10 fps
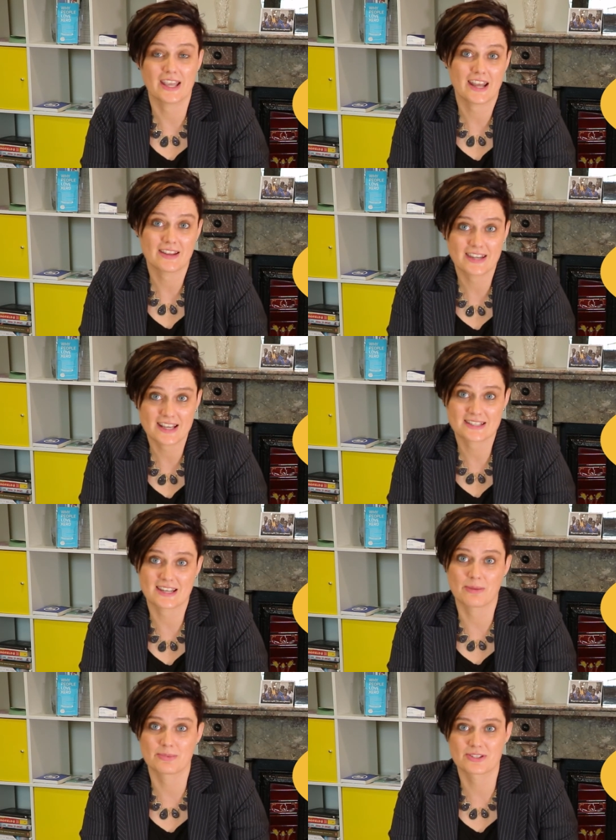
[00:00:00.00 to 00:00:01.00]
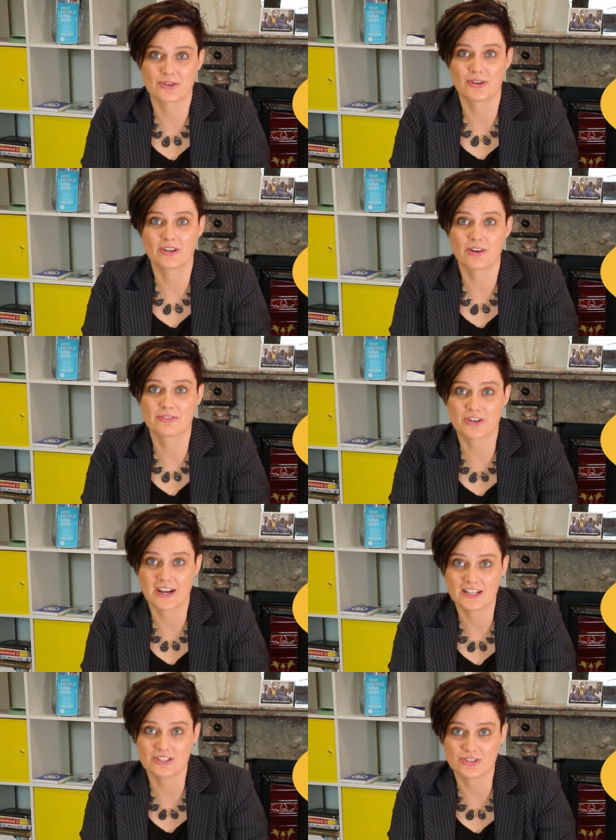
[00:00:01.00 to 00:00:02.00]
in our next episode of
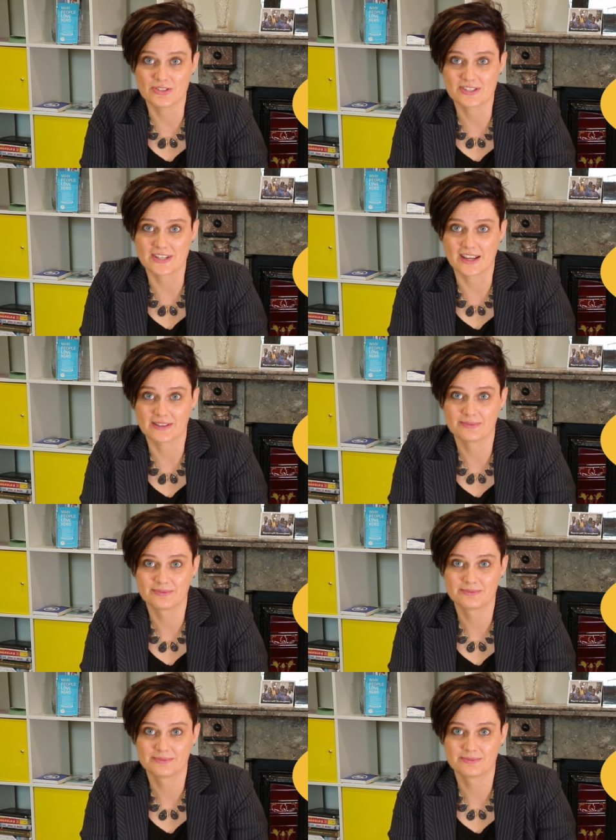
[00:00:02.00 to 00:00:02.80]
Tradie Tuesday.